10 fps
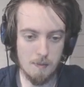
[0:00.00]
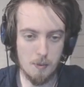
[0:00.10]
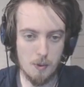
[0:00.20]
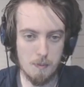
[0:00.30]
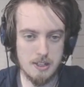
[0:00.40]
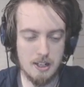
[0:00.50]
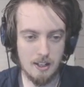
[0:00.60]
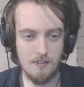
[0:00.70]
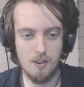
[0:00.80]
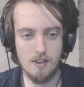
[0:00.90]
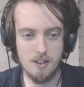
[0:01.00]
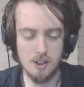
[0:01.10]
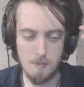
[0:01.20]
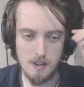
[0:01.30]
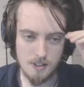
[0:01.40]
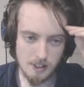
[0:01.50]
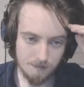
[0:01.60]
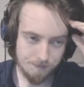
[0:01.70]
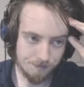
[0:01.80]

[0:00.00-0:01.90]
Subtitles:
important, particularly if you're a Dungeon Master,